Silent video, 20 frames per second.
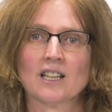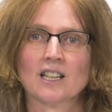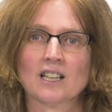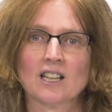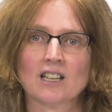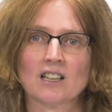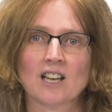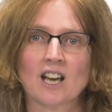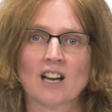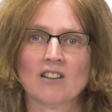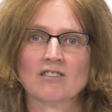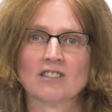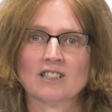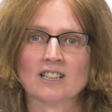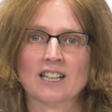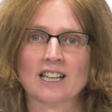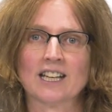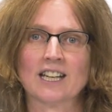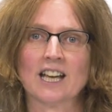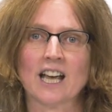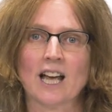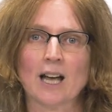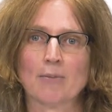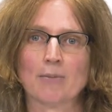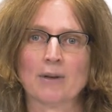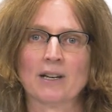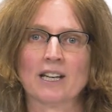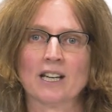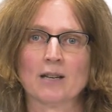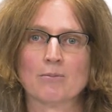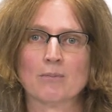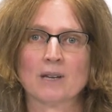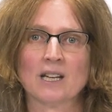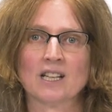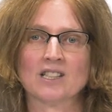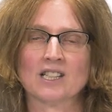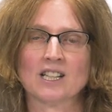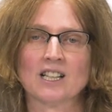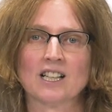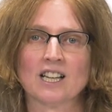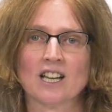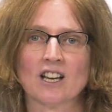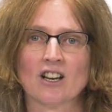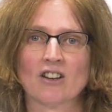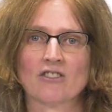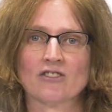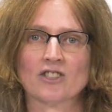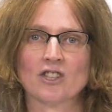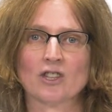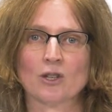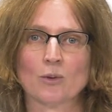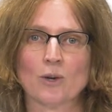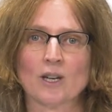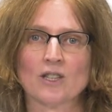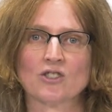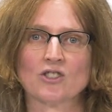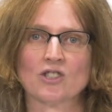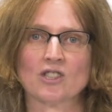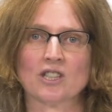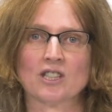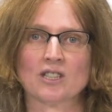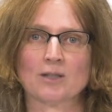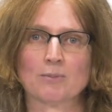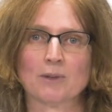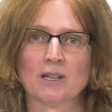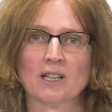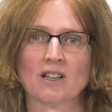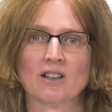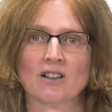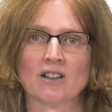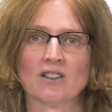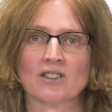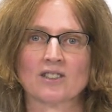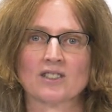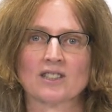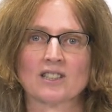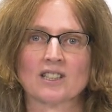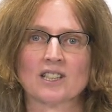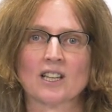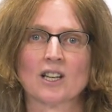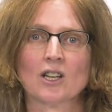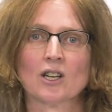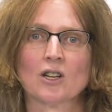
Concurrently, happening immediately after the question has been asked,